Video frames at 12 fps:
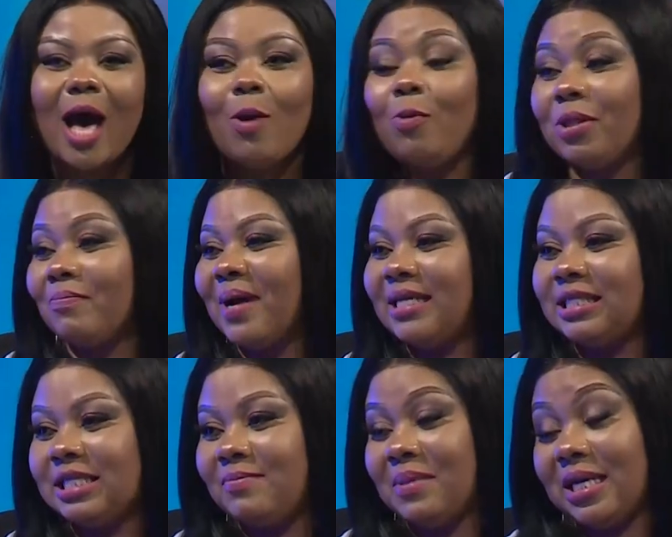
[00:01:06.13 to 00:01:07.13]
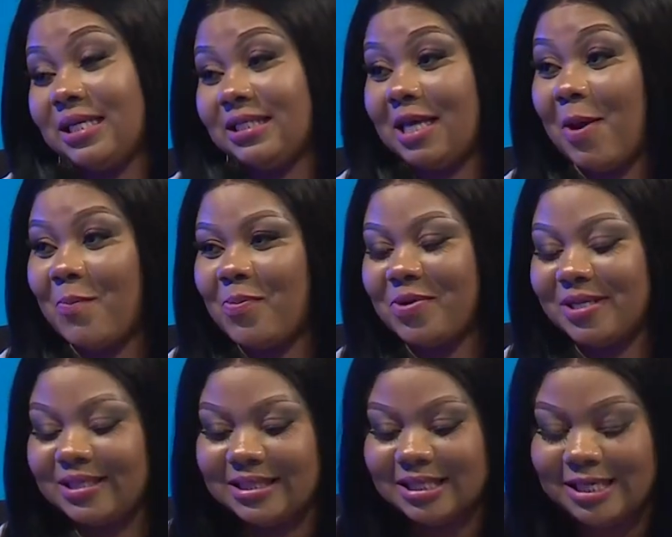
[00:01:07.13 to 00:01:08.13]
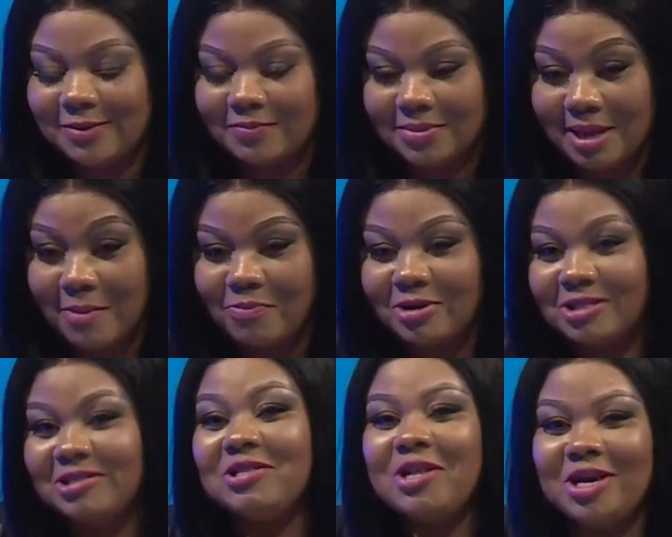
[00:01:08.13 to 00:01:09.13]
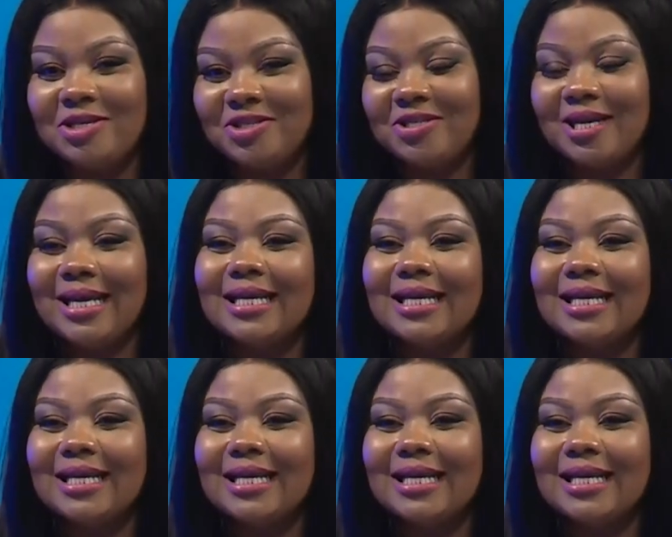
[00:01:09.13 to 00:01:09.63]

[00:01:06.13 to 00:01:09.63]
with my team, that is Empress team, Empress Nation.